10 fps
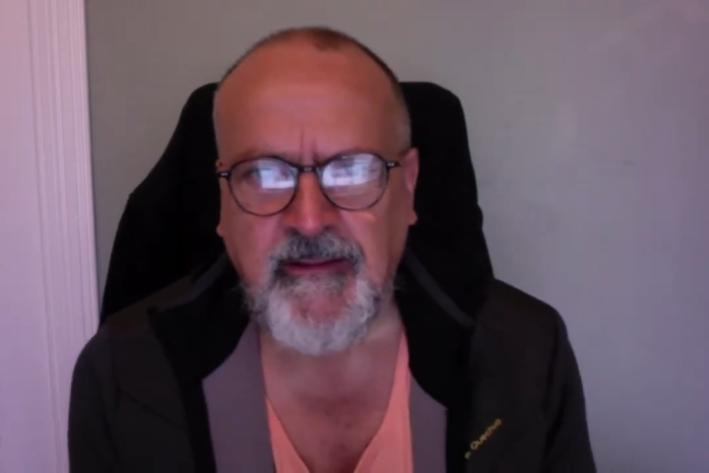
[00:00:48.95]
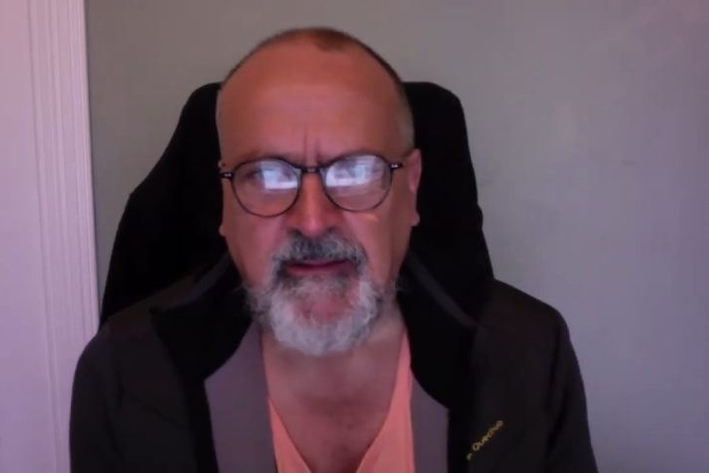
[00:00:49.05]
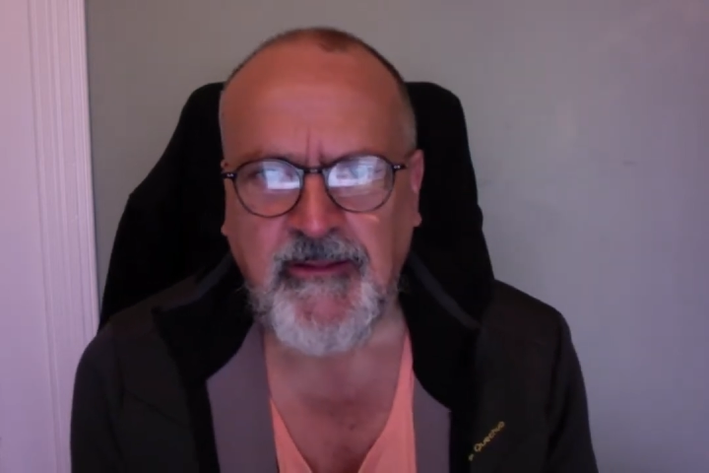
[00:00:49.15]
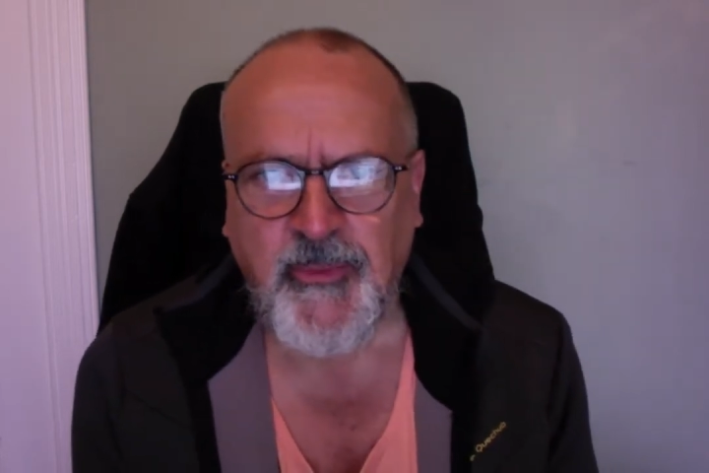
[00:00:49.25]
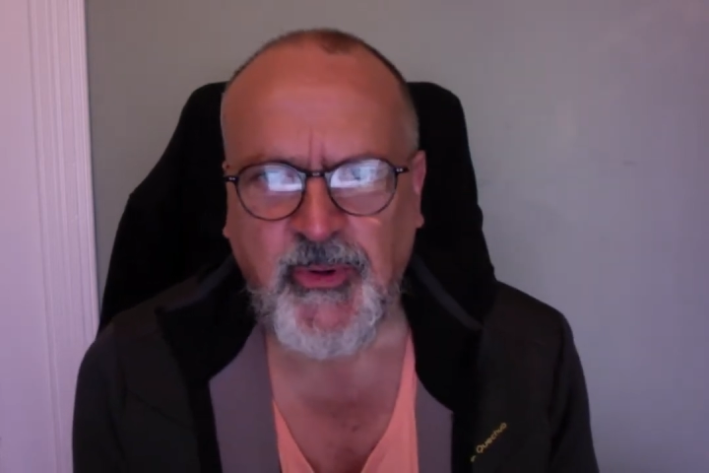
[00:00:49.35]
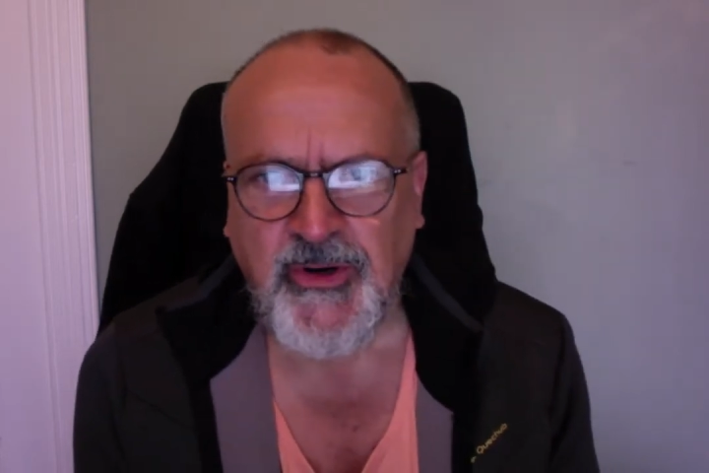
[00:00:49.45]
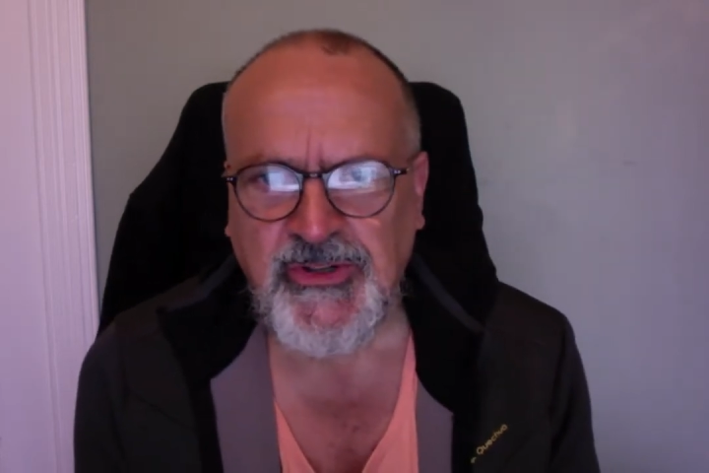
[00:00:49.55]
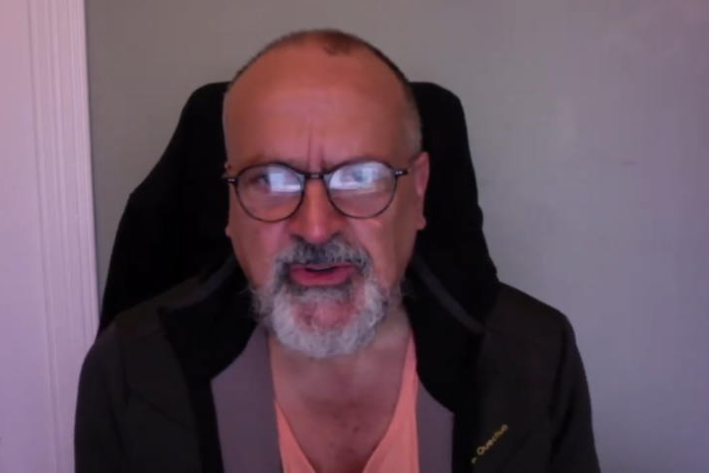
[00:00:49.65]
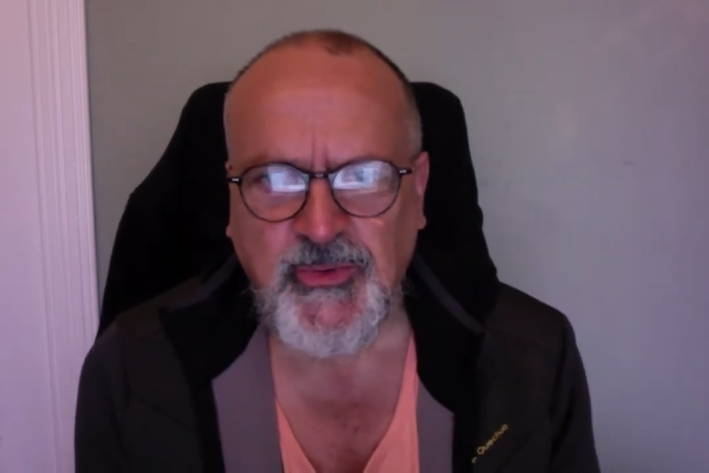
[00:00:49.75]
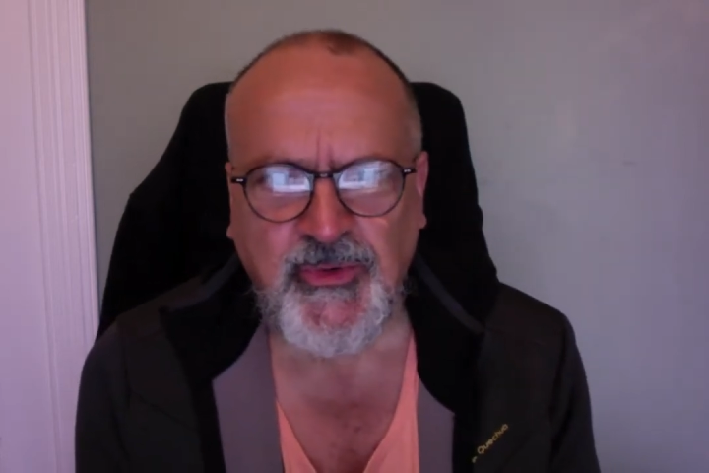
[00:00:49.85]
the
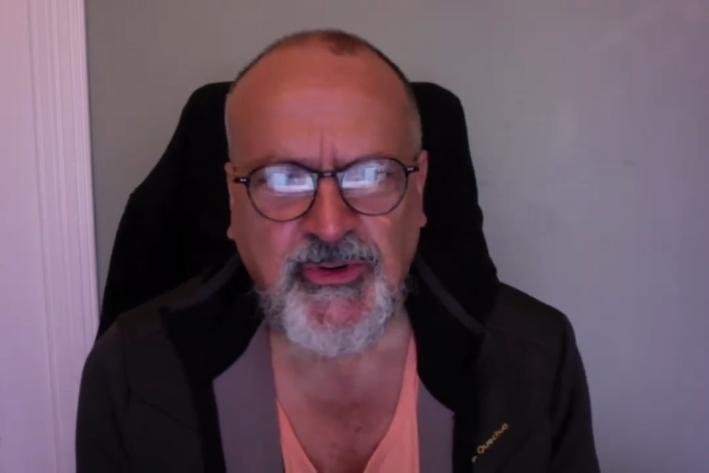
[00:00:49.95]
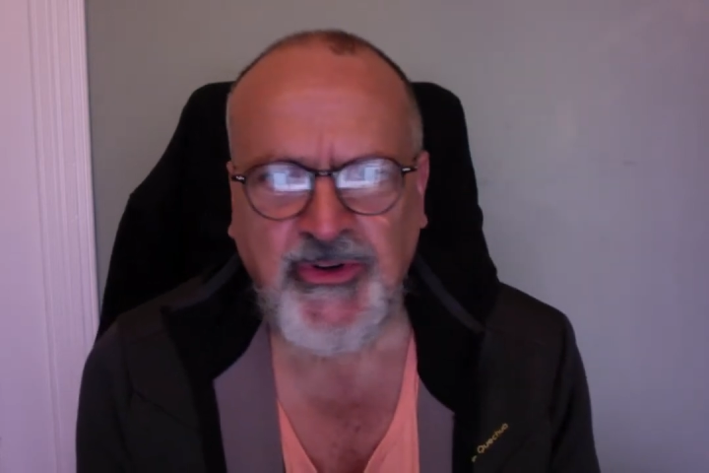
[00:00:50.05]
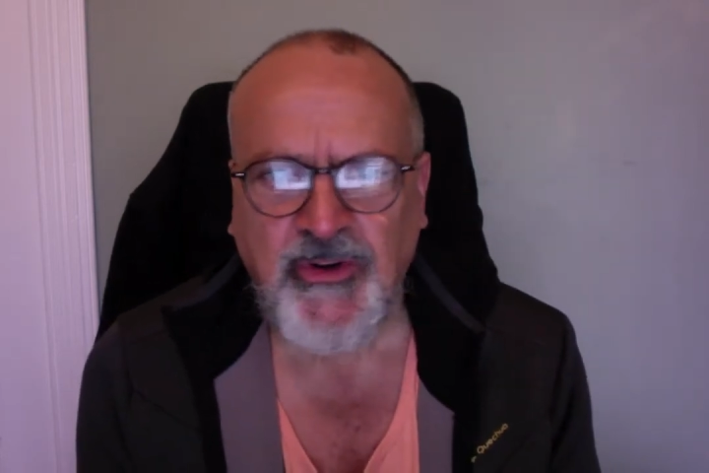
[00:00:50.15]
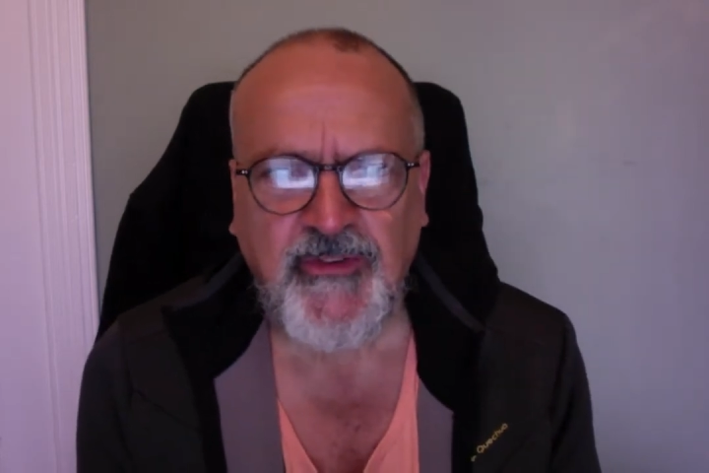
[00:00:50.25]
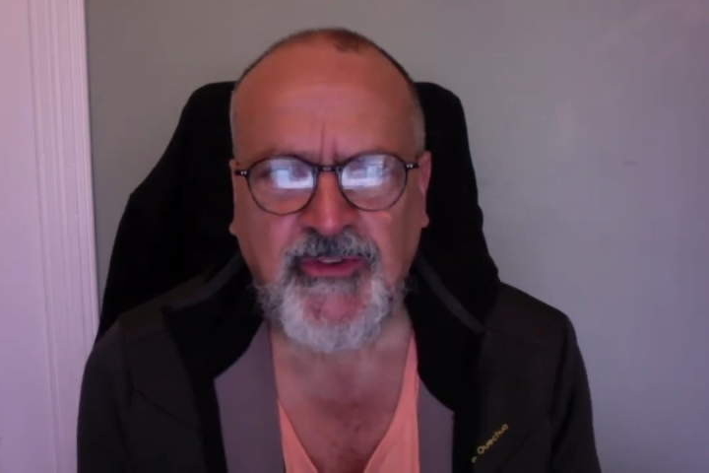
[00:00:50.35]
person whom you're not